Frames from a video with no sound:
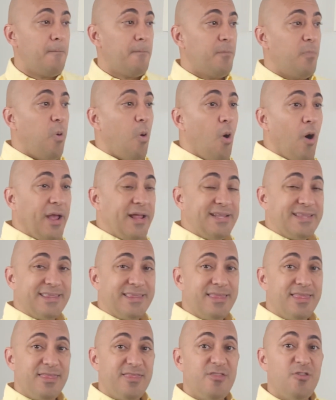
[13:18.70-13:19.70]
Point
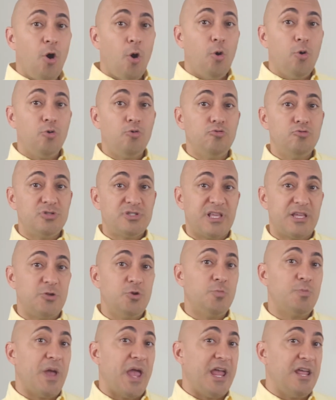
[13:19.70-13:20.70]
those that you
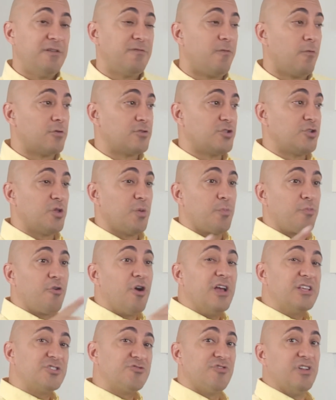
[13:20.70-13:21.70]
paid for to the
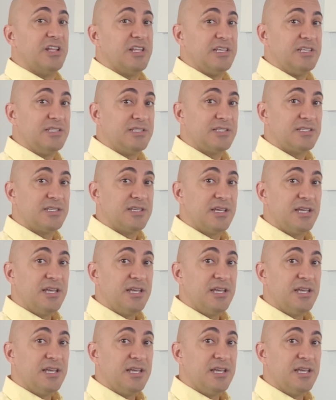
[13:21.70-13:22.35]
press release.